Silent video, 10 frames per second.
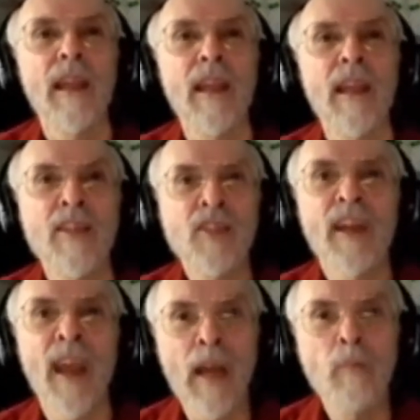it's a
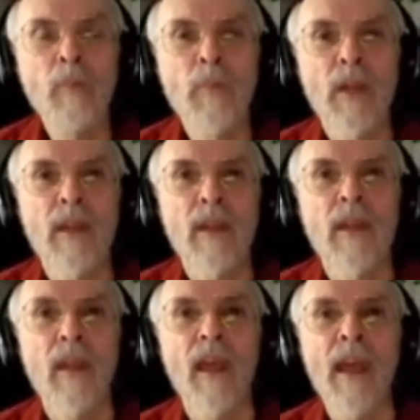game,
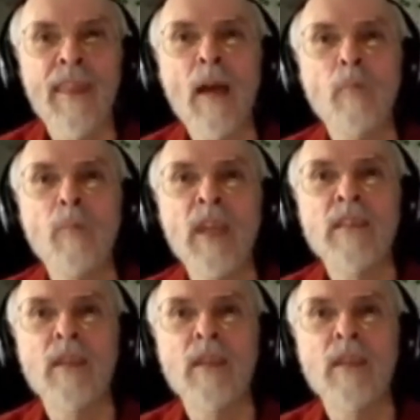and that means